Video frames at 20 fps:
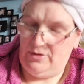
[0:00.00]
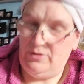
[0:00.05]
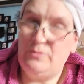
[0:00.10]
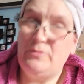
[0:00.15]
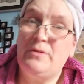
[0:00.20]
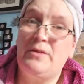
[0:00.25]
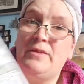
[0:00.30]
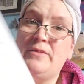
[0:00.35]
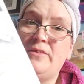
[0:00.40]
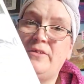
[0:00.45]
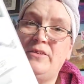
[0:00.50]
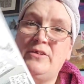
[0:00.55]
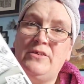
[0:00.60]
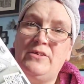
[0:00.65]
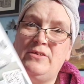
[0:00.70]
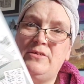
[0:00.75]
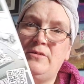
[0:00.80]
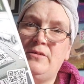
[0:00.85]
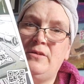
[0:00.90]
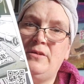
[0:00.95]
Oh, there's a
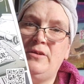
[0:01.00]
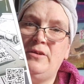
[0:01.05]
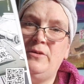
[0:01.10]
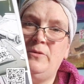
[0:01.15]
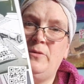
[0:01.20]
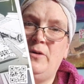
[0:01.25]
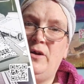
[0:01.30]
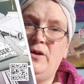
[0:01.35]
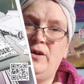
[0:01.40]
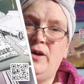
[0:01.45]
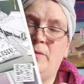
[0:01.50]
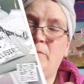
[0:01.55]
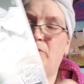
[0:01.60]
QR code.